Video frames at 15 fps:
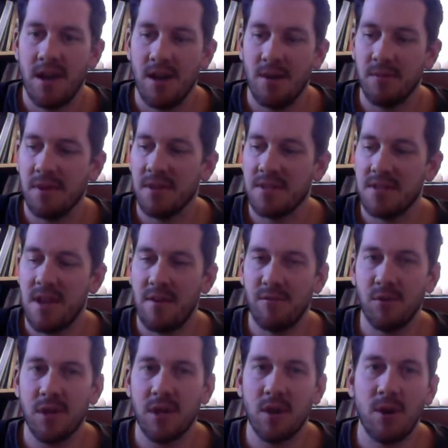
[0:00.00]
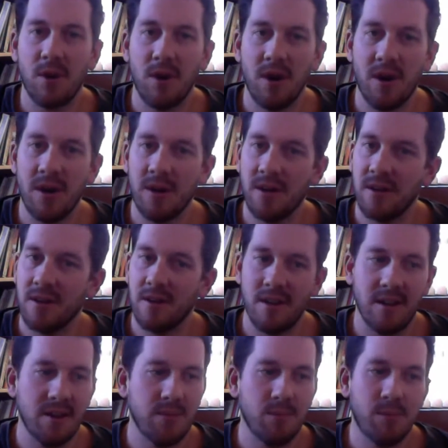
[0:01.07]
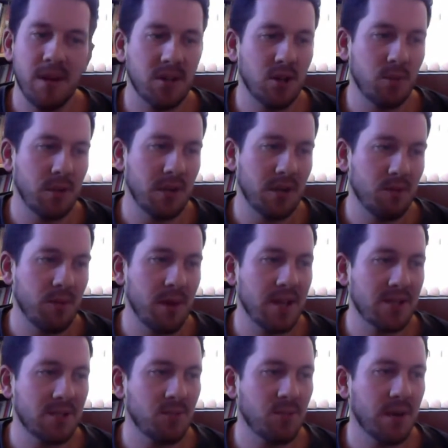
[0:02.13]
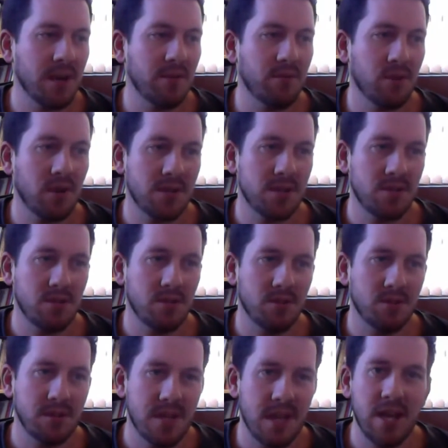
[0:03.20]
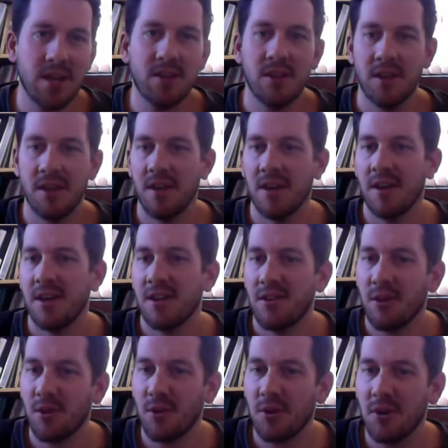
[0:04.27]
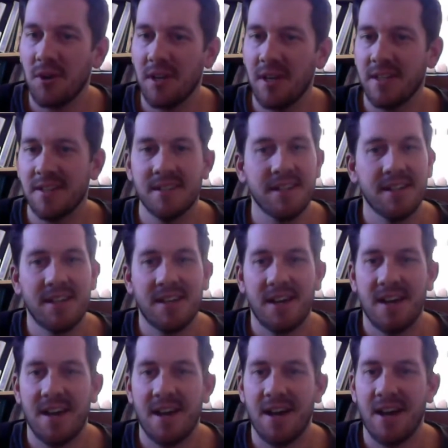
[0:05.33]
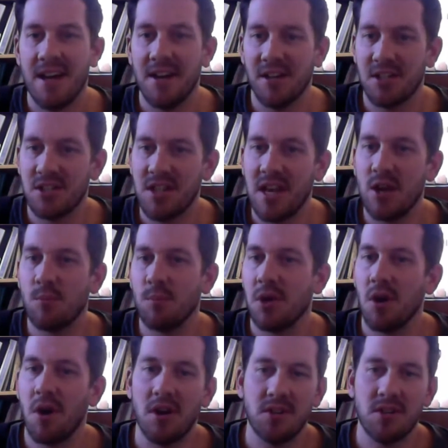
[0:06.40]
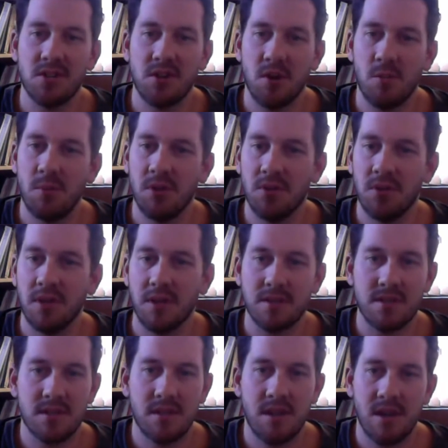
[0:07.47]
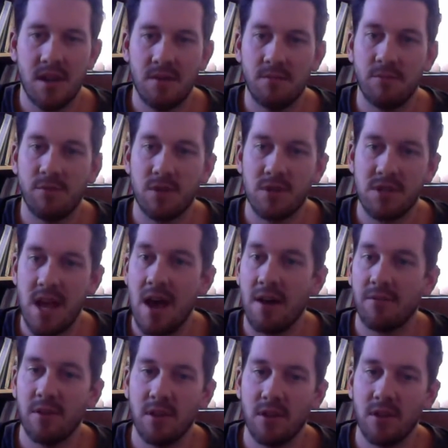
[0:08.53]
it's definitely going to be an amazing way for us to take the learning and extend it beyond just our buildings for staff, and then